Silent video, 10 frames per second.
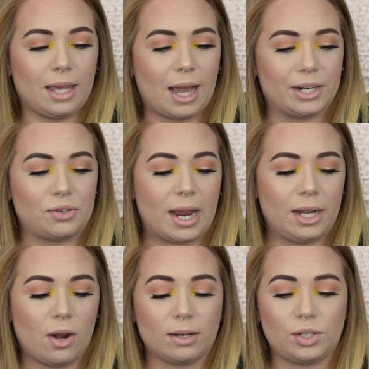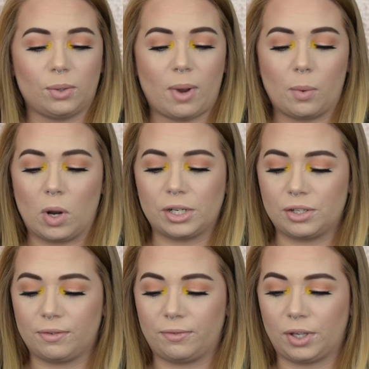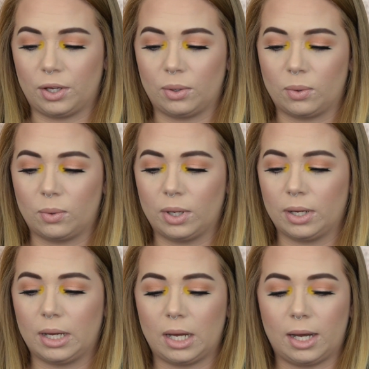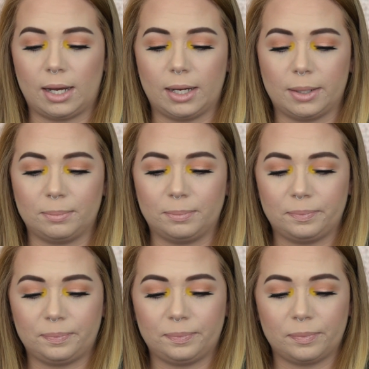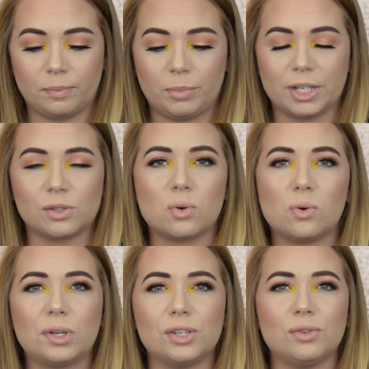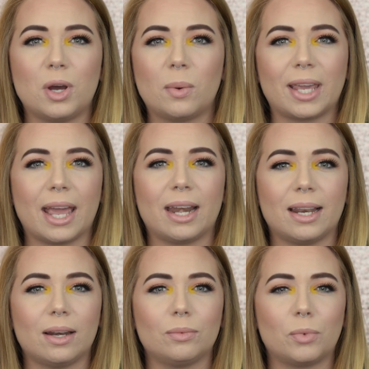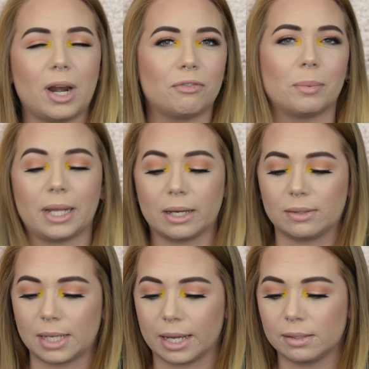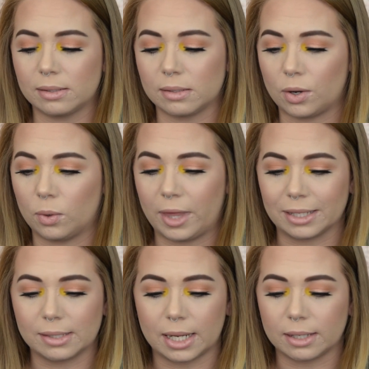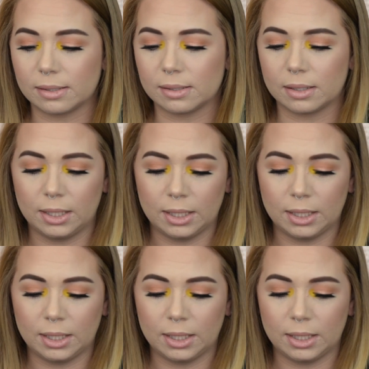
I tried not to. I watched a few, but it's cool because you don't get what everybody else gets, so that's nice.